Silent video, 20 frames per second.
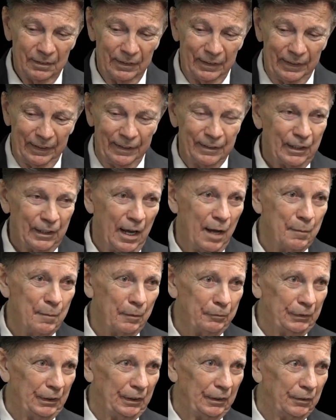in time of
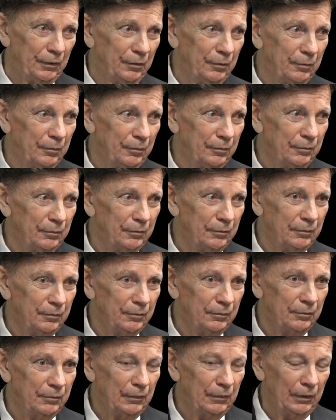need.
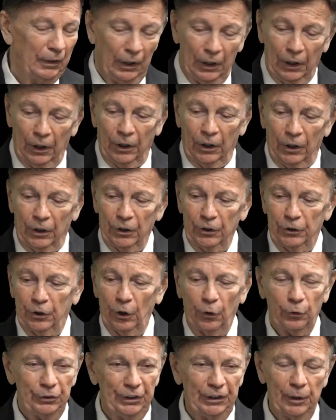You
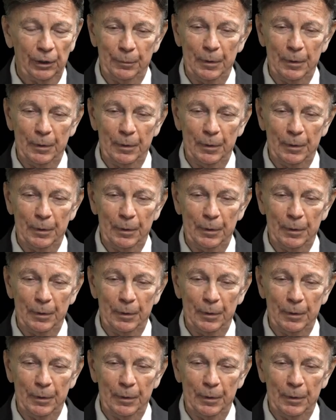don't need to be